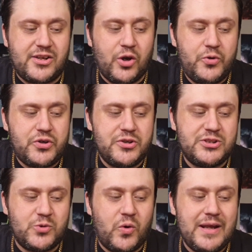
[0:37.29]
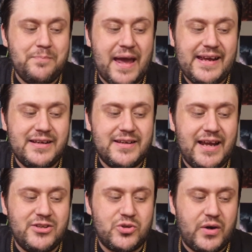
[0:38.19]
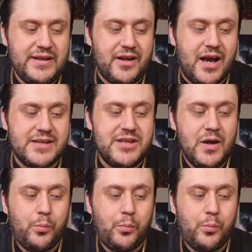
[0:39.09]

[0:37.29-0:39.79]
gluten, soy, may contain tree nuts.